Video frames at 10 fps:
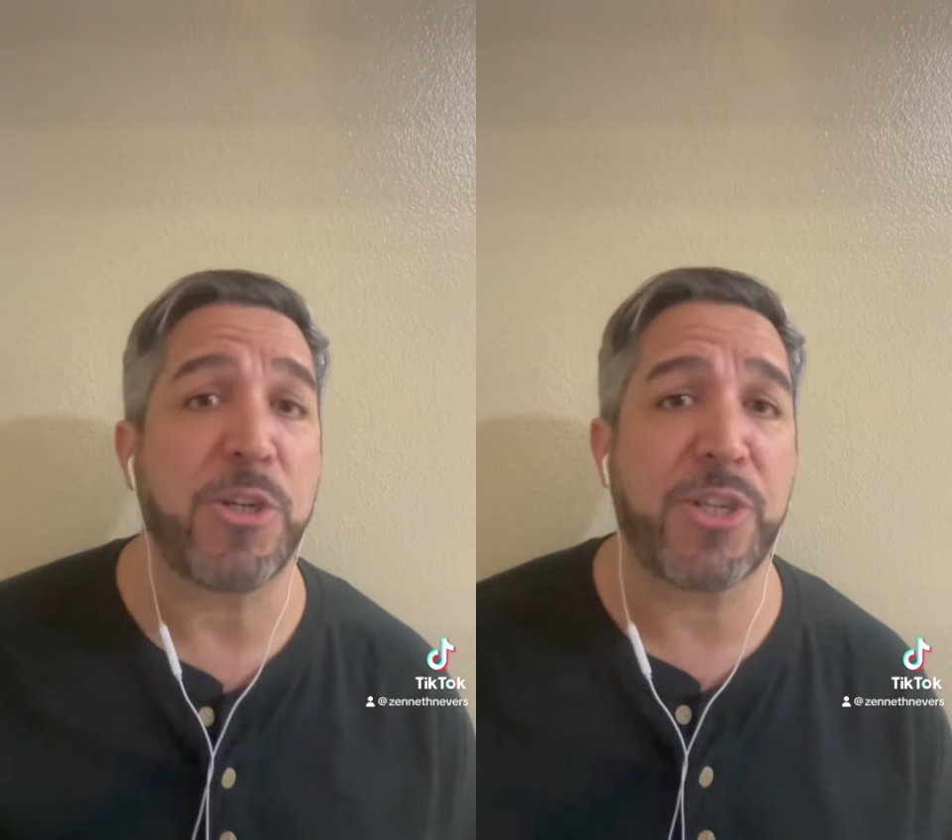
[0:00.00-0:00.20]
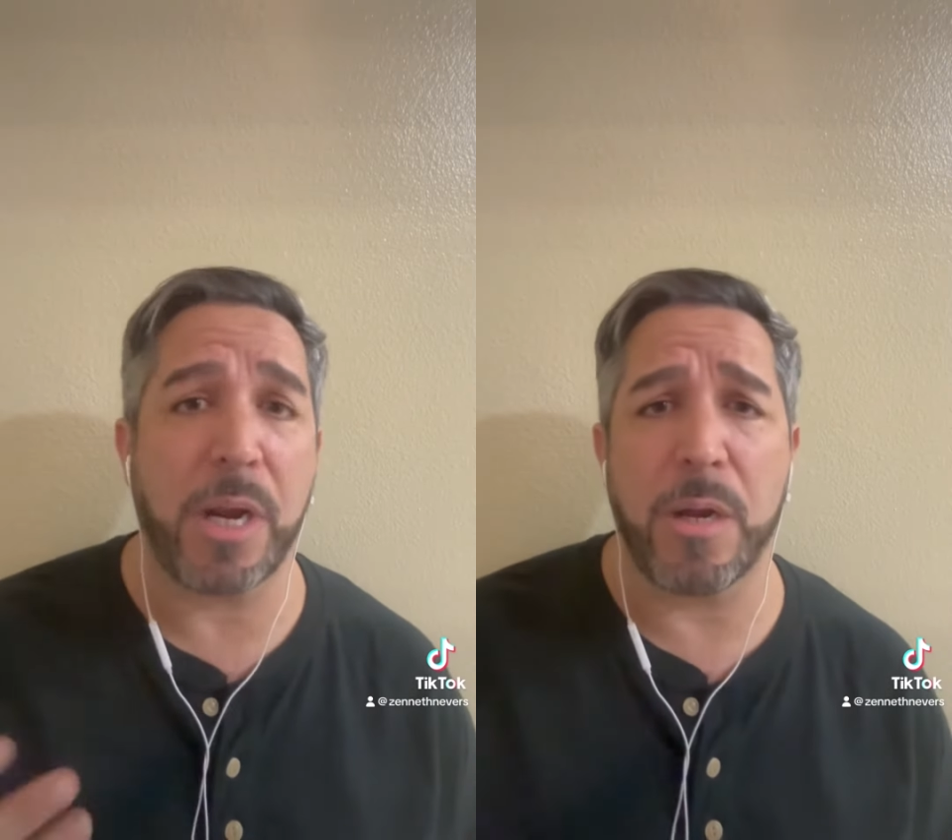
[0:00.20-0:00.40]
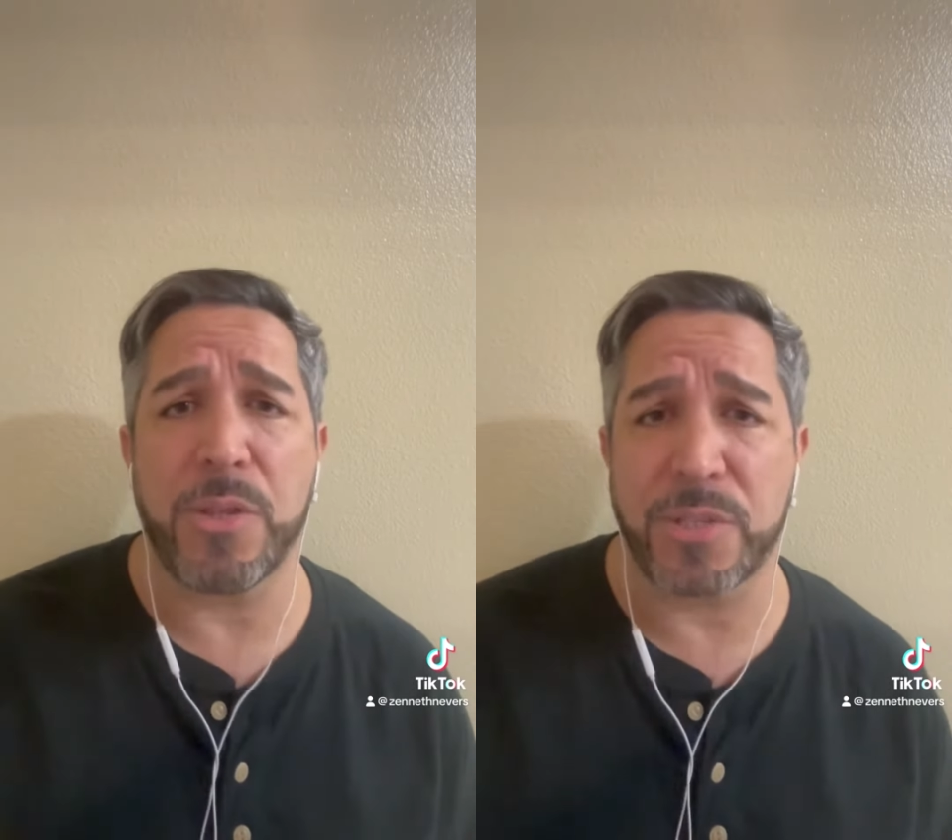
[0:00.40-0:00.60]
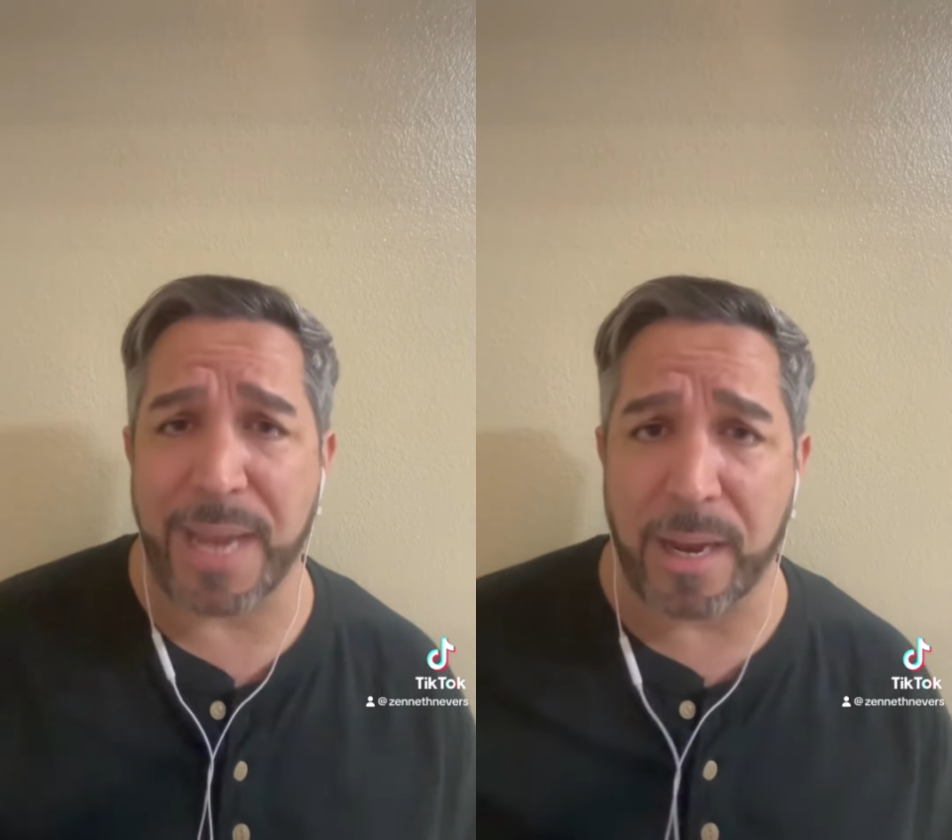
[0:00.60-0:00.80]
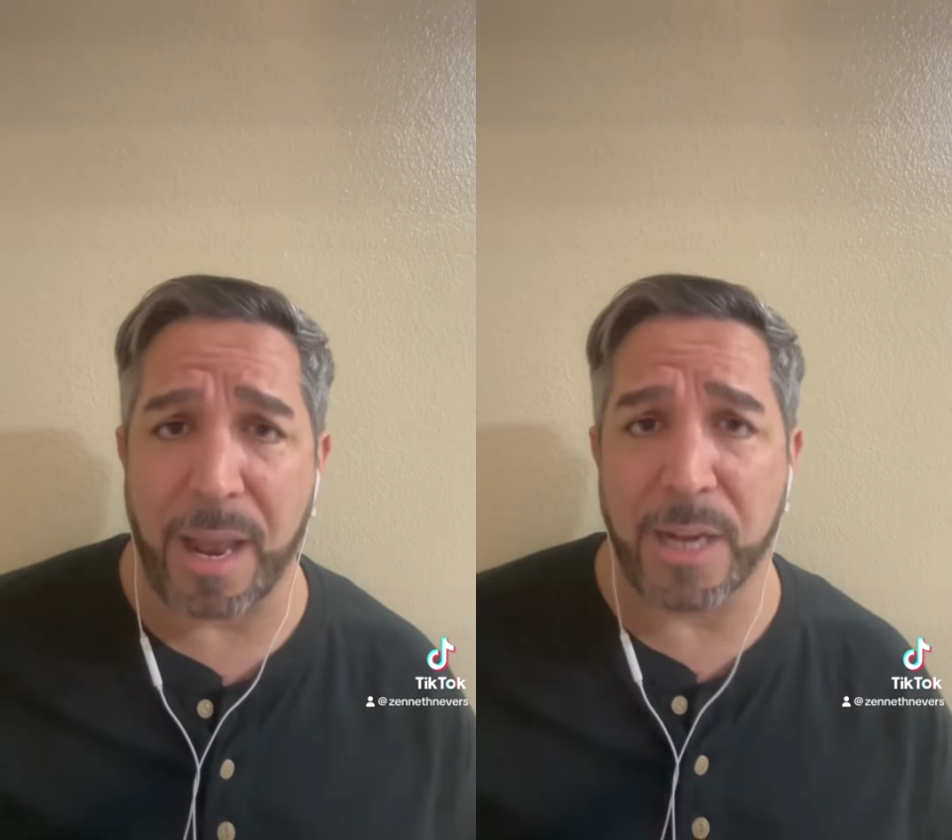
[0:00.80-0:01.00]
share the
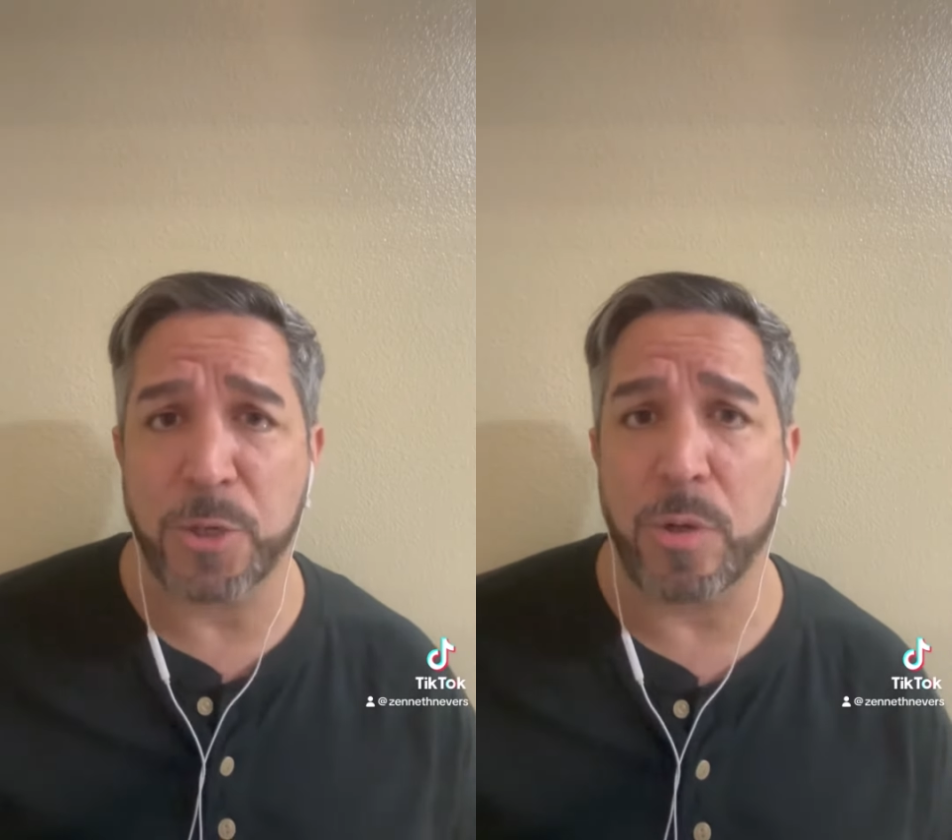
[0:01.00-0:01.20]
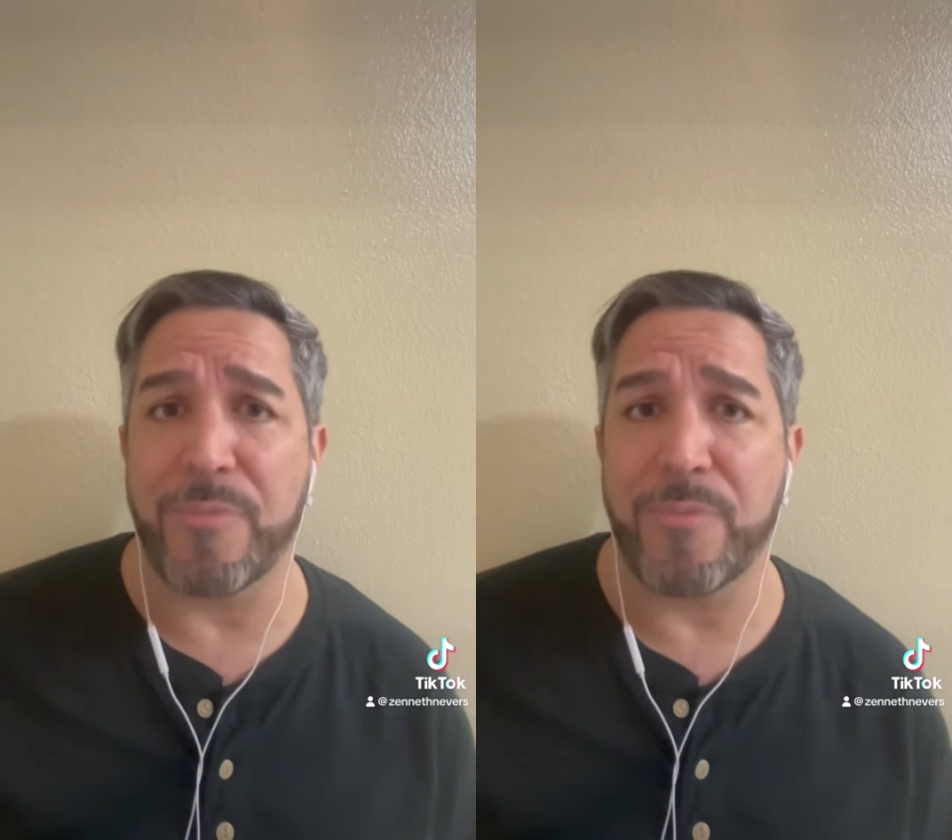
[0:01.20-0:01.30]
psychological